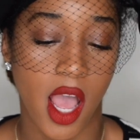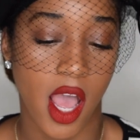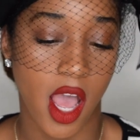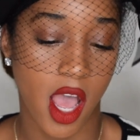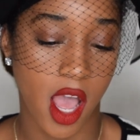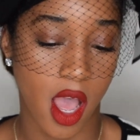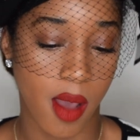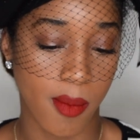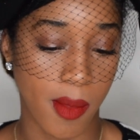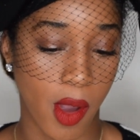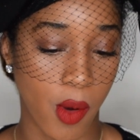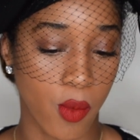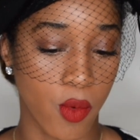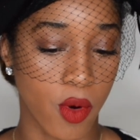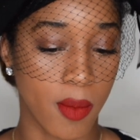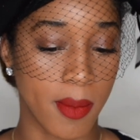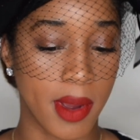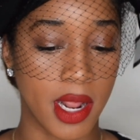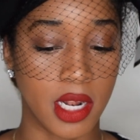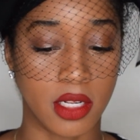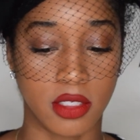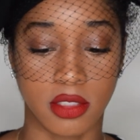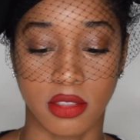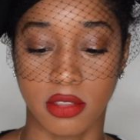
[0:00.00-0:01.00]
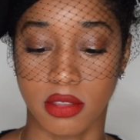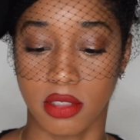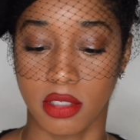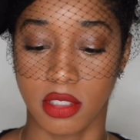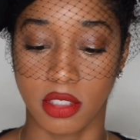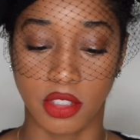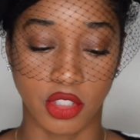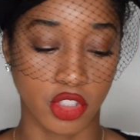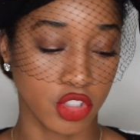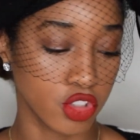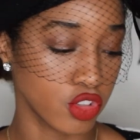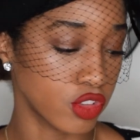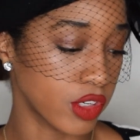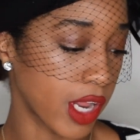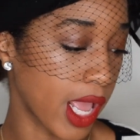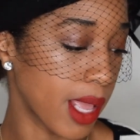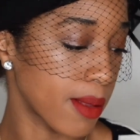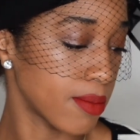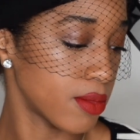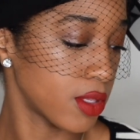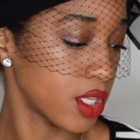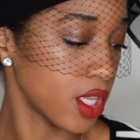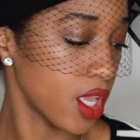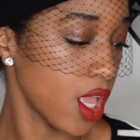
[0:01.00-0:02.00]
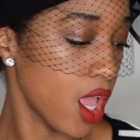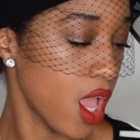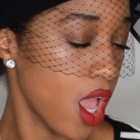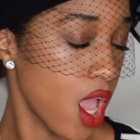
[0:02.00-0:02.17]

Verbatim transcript: I wore my little striped